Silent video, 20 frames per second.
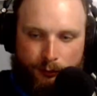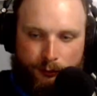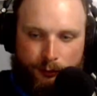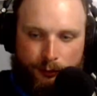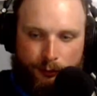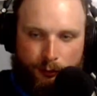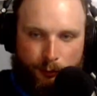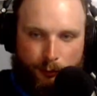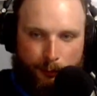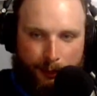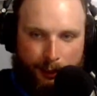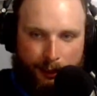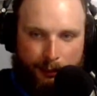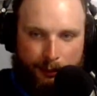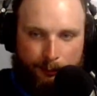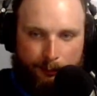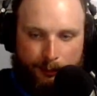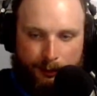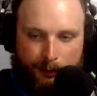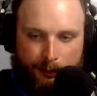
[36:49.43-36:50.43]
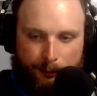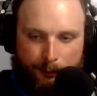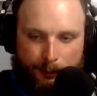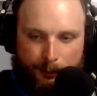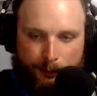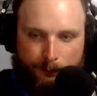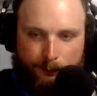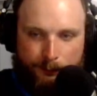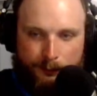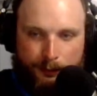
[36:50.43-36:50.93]
Feels bad, man,
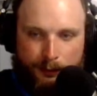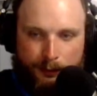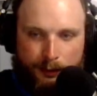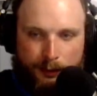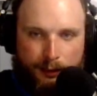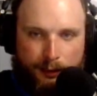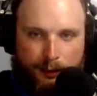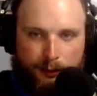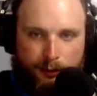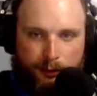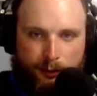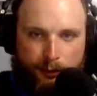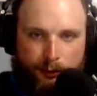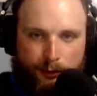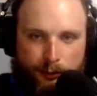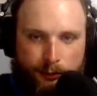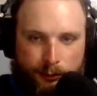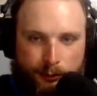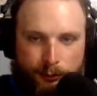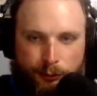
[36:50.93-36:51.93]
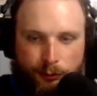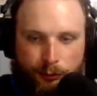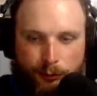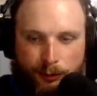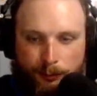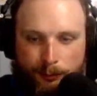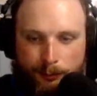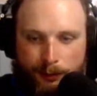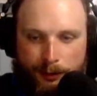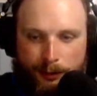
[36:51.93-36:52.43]
but it is a good old
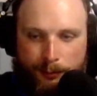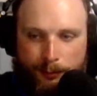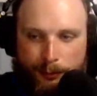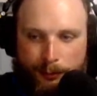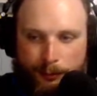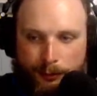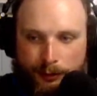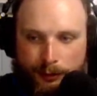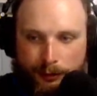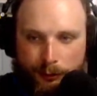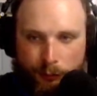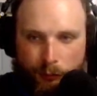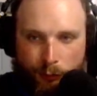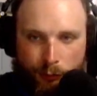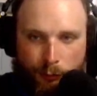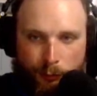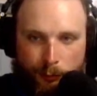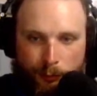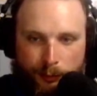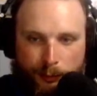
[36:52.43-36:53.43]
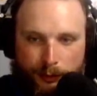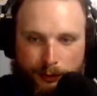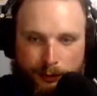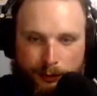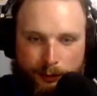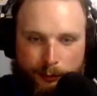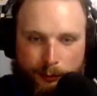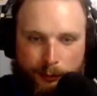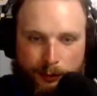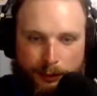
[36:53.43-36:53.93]
drum pig board that is probably
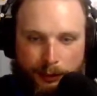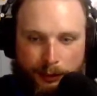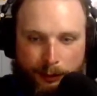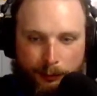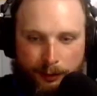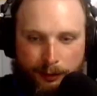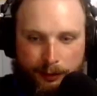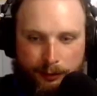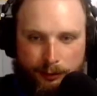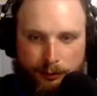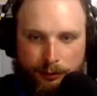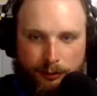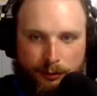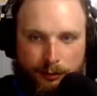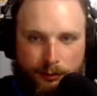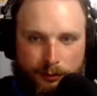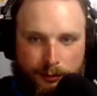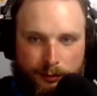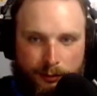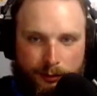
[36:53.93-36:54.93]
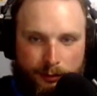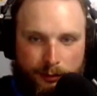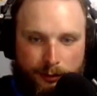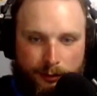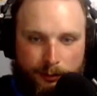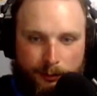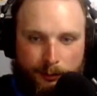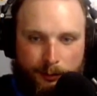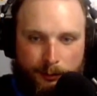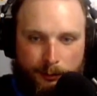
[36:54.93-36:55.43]
going to win anyways.
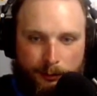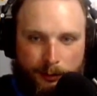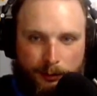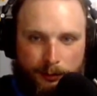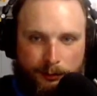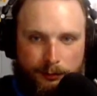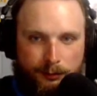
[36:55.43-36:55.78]
Nope.